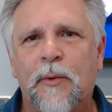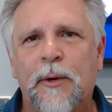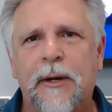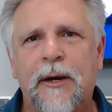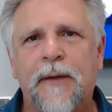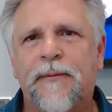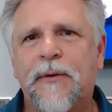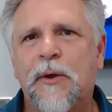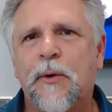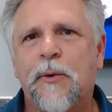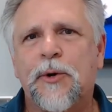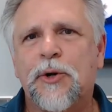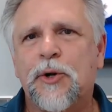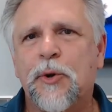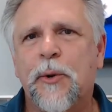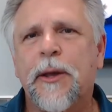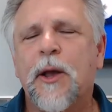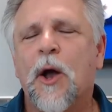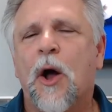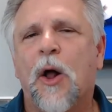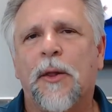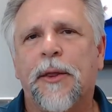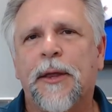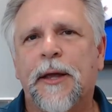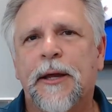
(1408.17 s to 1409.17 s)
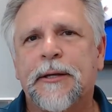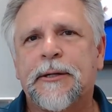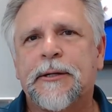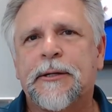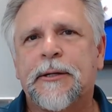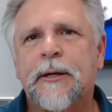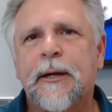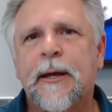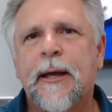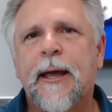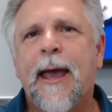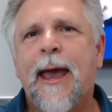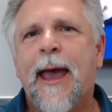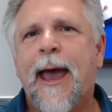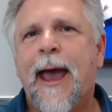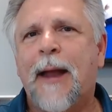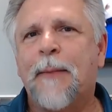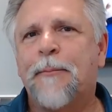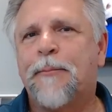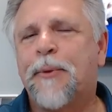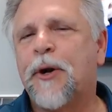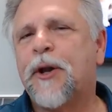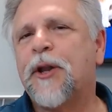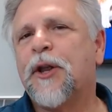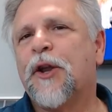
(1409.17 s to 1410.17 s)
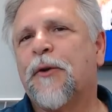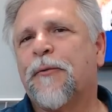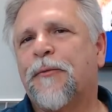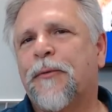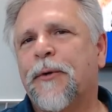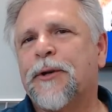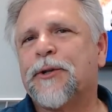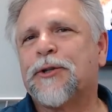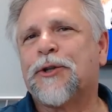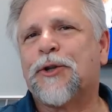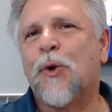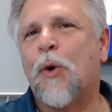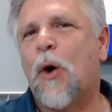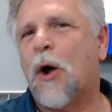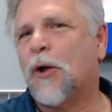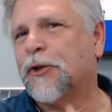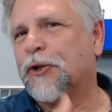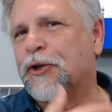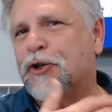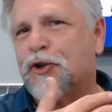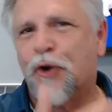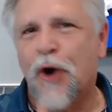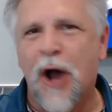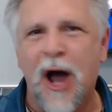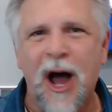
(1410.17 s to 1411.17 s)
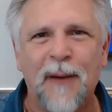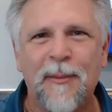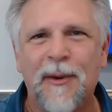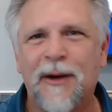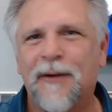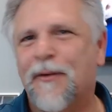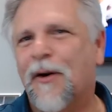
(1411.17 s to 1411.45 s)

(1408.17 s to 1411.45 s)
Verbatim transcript: What if you were doing all this and putting your fish through all the trauma